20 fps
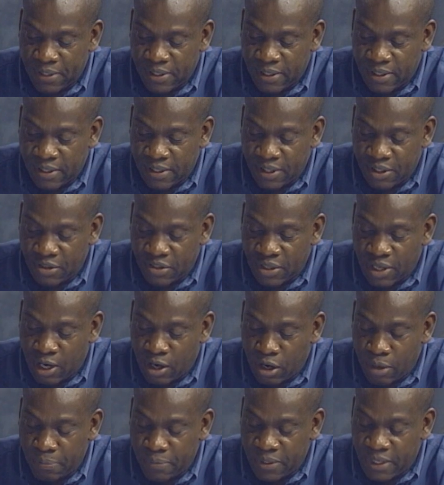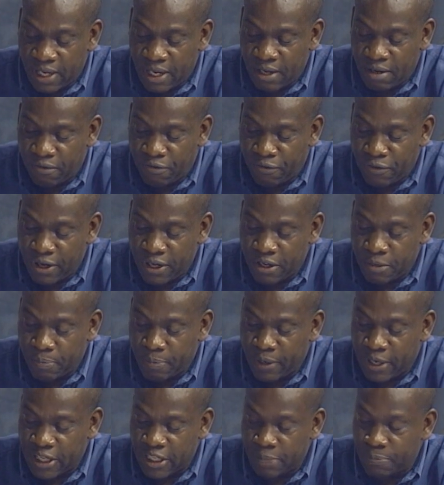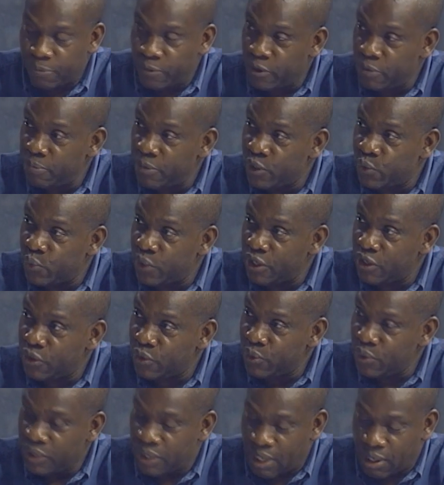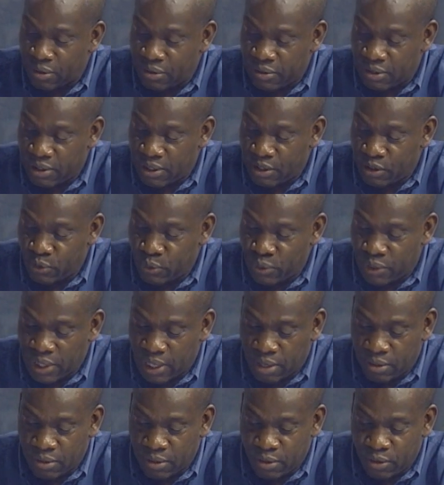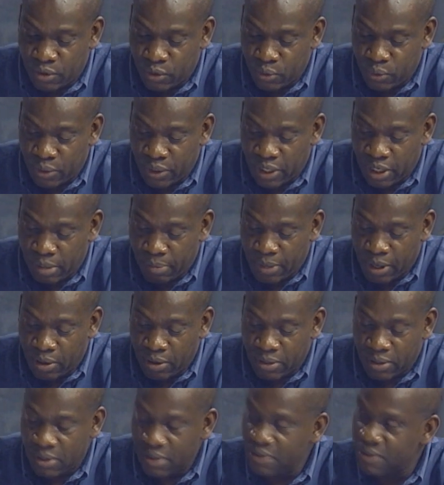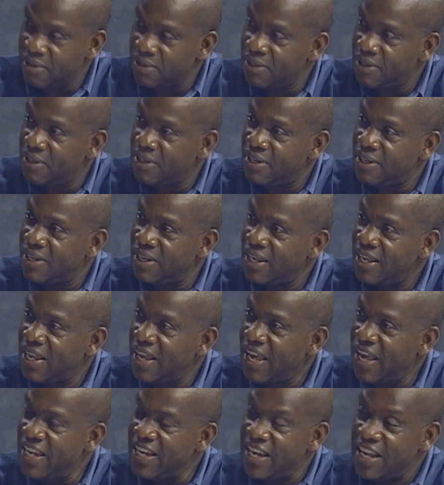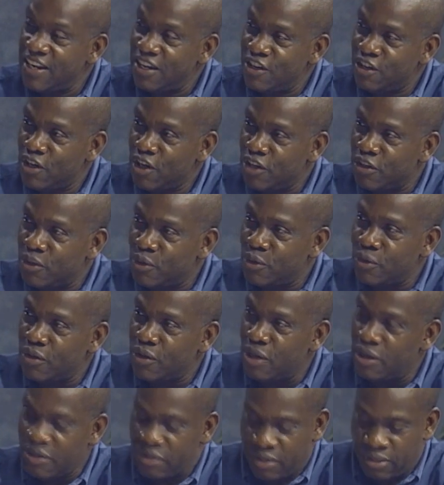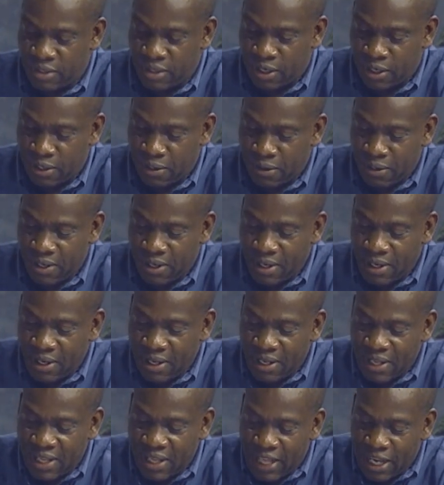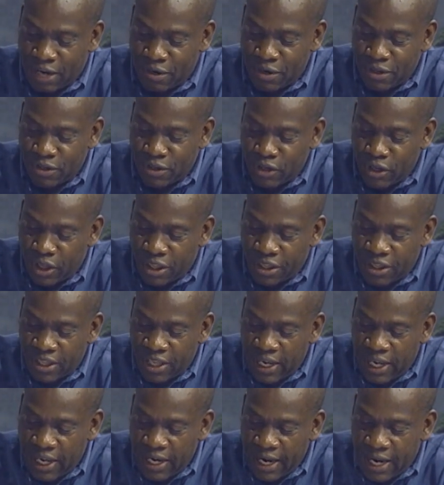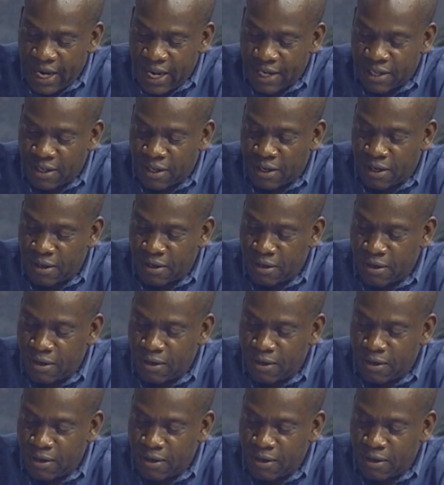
Mr. Senja obtained a French passport between 2000 and 2002 or thereabout. And then the judge goes on to say, there is nothing in the letter